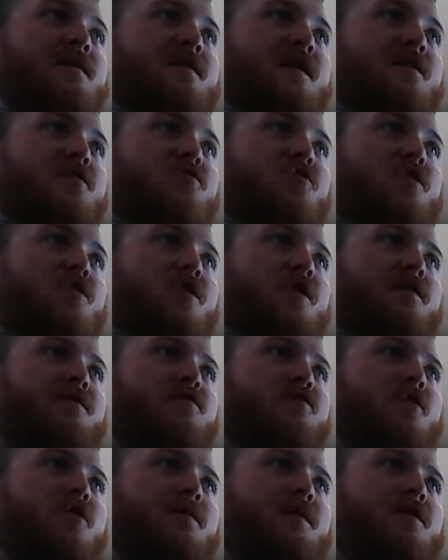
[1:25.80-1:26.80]

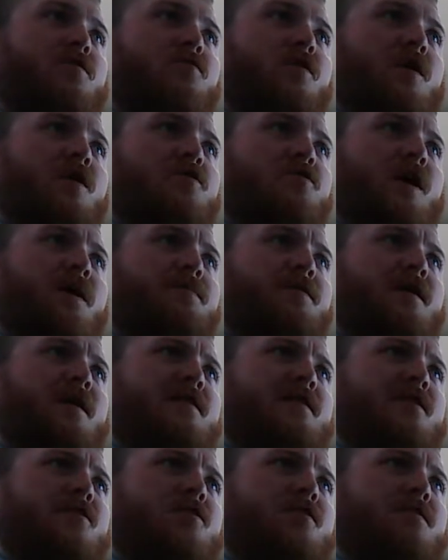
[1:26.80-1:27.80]
Conservative Chairman Grant Shapps
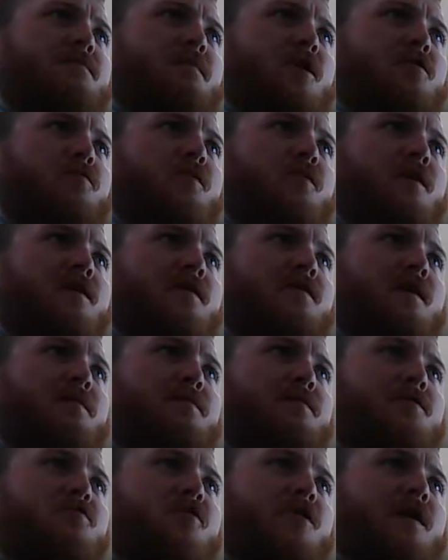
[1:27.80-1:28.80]
has accused Mark Reckless
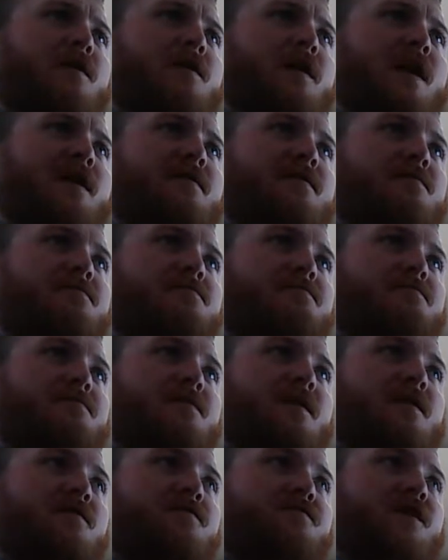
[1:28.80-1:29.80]
of betrayal as
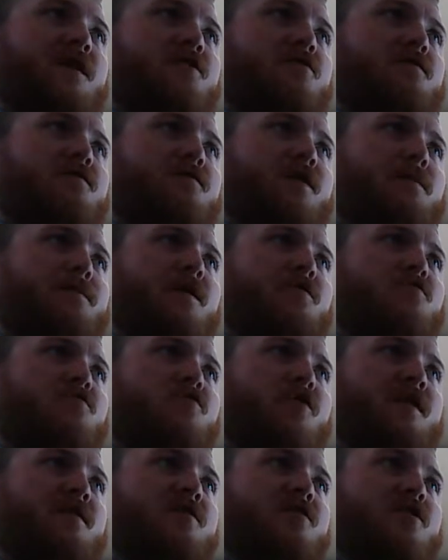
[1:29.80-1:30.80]
defection from the
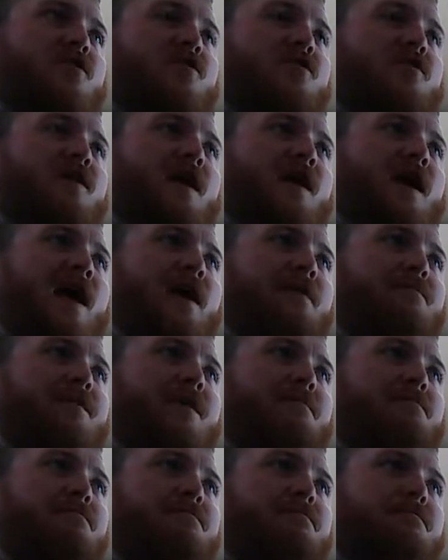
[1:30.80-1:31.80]
stories to the UK
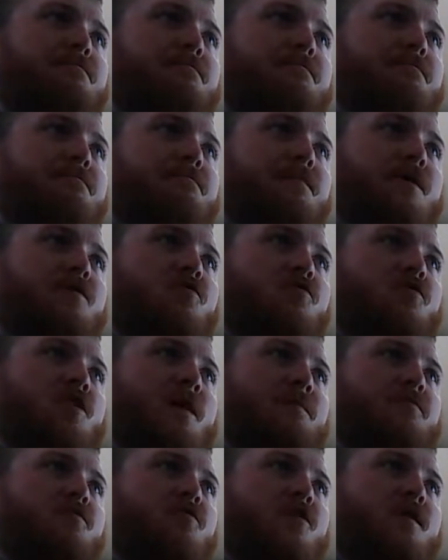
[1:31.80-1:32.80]
IP. Mr.
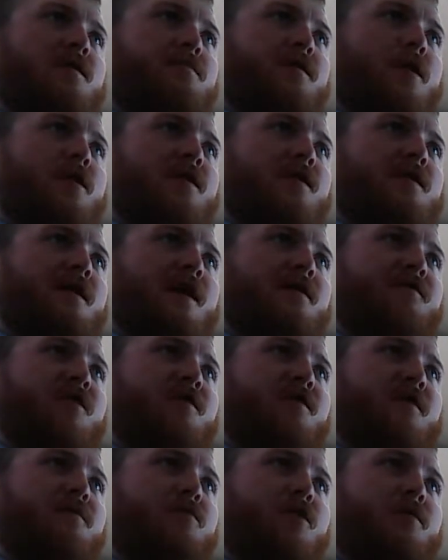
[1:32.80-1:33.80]
Shapps told the party
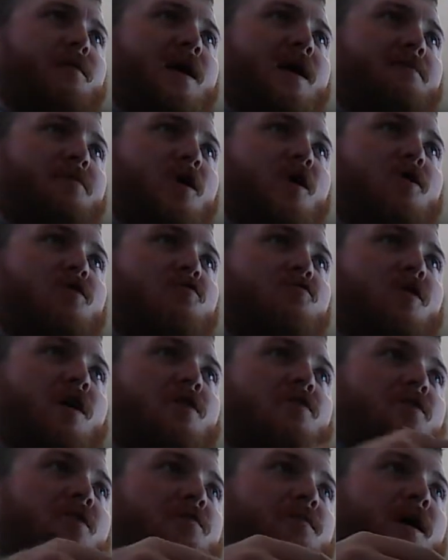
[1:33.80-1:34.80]
conference in Birmingham, "Your
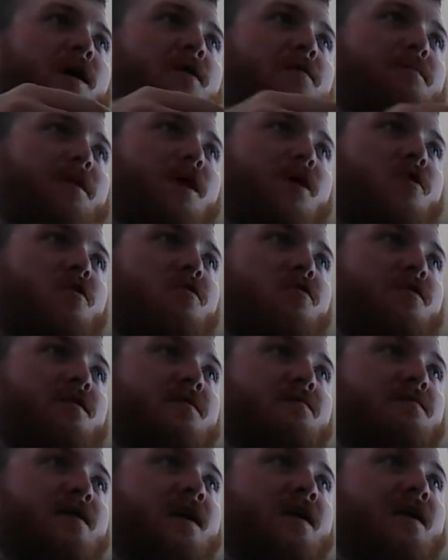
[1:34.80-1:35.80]
trust has been abused."